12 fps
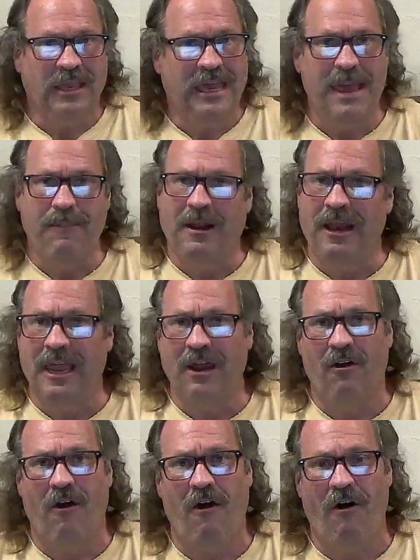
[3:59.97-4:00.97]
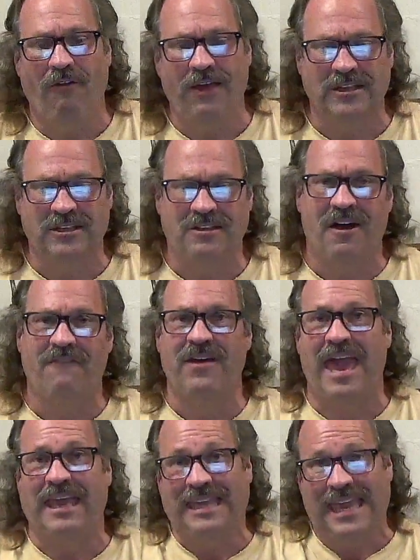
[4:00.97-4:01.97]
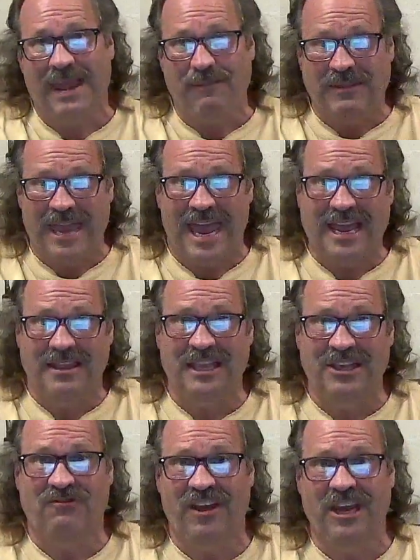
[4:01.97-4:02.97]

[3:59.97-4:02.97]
Keep clicking all that stuff, and keep taking these